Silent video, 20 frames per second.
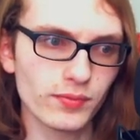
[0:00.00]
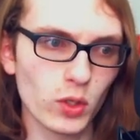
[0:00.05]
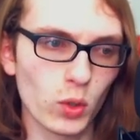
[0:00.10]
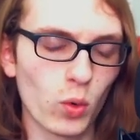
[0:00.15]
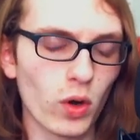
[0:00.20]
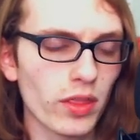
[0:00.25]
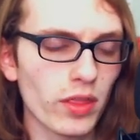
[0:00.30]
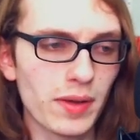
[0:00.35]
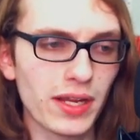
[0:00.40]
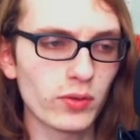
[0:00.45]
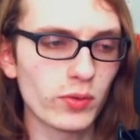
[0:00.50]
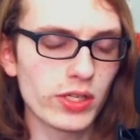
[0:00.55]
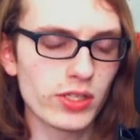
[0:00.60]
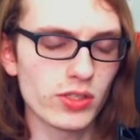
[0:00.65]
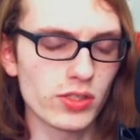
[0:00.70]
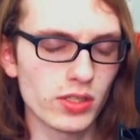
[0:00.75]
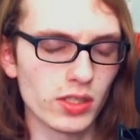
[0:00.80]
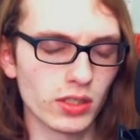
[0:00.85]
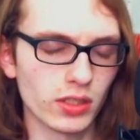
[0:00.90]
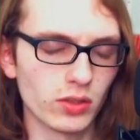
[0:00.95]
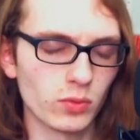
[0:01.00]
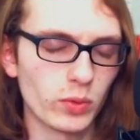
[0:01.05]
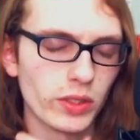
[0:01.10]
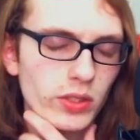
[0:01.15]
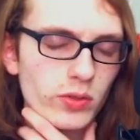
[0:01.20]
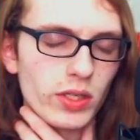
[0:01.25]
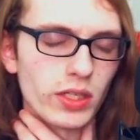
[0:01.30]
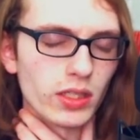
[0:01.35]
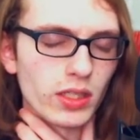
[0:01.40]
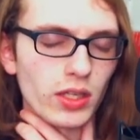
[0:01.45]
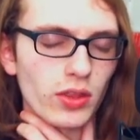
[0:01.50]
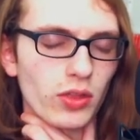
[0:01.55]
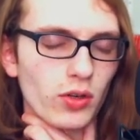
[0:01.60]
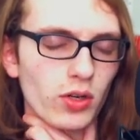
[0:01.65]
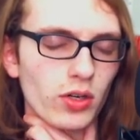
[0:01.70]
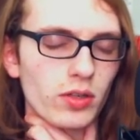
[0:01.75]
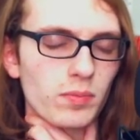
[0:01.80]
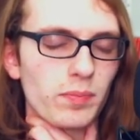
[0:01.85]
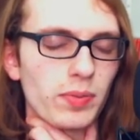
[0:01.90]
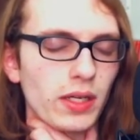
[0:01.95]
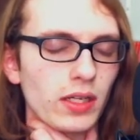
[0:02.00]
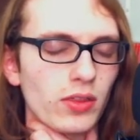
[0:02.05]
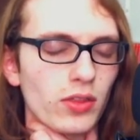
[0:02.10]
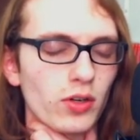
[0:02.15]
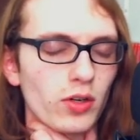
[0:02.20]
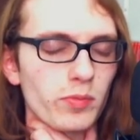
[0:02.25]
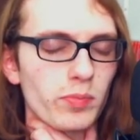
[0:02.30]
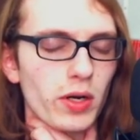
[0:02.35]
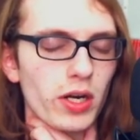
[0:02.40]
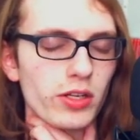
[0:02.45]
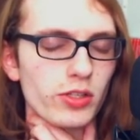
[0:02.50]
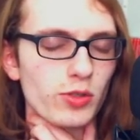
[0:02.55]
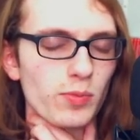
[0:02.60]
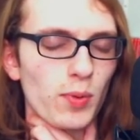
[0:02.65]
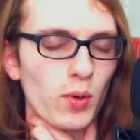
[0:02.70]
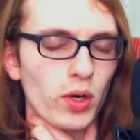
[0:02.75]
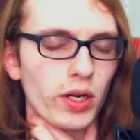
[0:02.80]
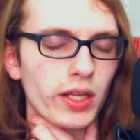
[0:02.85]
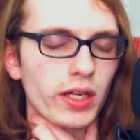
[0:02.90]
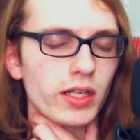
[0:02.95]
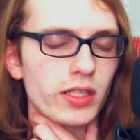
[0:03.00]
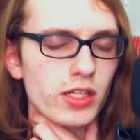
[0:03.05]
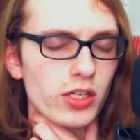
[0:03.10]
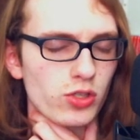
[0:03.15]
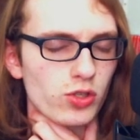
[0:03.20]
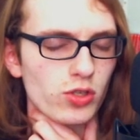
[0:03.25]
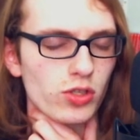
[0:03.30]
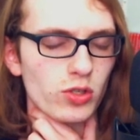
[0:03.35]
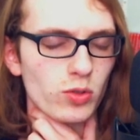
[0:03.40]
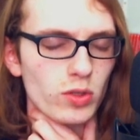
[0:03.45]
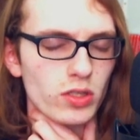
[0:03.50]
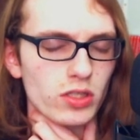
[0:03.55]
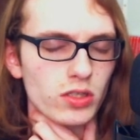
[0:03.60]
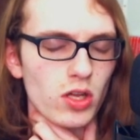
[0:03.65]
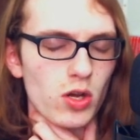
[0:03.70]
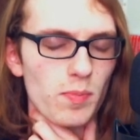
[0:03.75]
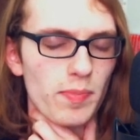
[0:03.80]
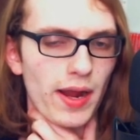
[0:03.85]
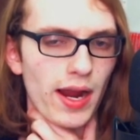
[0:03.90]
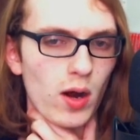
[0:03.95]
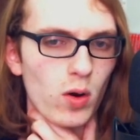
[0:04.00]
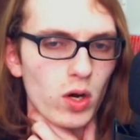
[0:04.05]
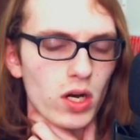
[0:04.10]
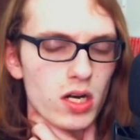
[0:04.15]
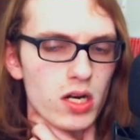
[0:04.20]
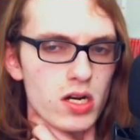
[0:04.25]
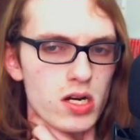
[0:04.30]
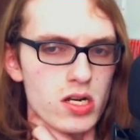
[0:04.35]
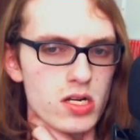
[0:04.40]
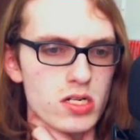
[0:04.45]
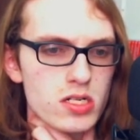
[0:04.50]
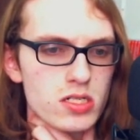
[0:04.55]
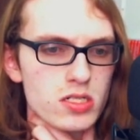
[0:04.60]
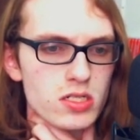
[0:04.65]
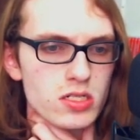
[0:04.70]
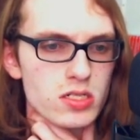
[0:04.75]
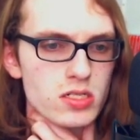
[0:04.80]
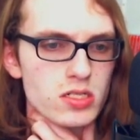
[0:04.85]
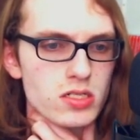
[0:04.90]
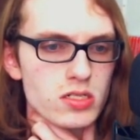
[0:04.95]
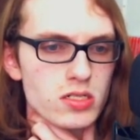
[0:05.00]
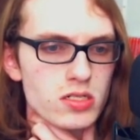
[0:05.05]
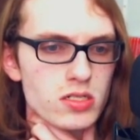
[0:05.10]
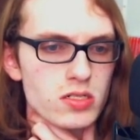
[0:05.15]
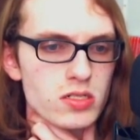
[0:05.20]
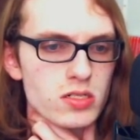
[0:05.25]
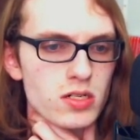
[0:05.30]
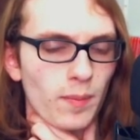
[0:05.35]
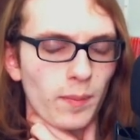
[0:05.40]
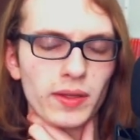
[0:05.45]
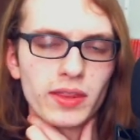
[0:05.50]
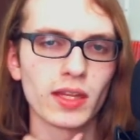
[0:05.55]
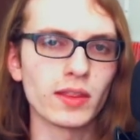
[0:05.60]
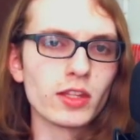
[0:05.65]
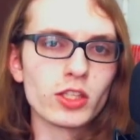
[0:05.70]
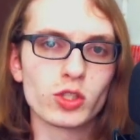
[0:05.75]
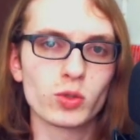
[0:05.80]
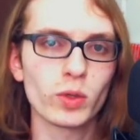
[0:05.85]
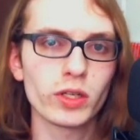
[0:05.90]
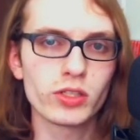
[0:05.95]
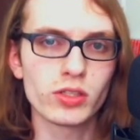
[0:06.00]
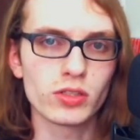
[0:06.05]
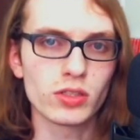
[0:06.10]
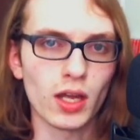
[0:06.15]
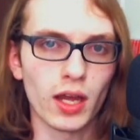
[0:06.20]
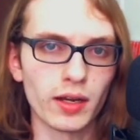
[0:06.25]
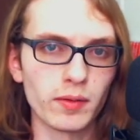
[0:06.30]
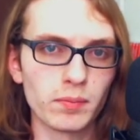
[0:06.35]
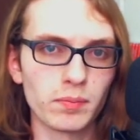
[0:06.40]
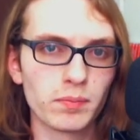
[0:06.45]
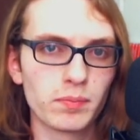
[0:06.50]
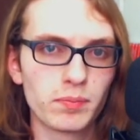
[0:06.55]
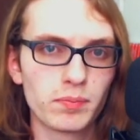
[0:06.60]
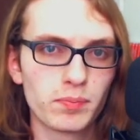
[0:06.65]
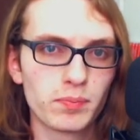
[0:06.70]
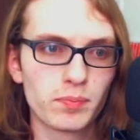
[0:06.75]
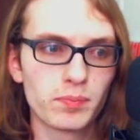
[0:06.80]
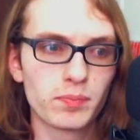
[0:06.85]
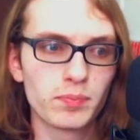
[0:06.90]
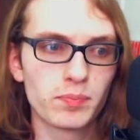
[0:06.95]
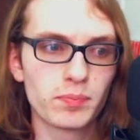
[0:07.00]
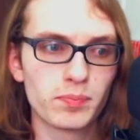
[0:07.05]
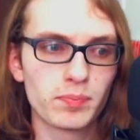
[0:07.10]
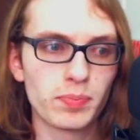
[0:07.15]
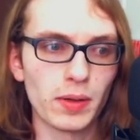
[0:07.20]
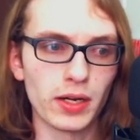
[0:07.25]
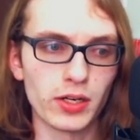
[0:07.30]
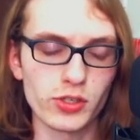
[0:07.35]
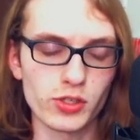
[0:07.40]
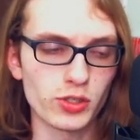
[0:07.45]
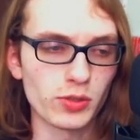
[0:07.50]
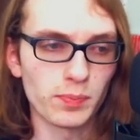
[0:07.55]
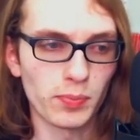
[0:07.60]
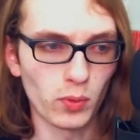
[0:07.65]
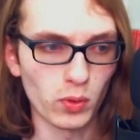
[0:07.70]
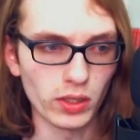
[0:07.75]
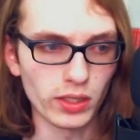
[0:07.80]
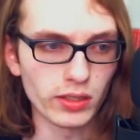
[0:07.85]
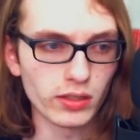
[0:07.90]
of the main reasons the Wii U didn't get big third-party support, in addition to its low power. But then the Switch has gotten better support,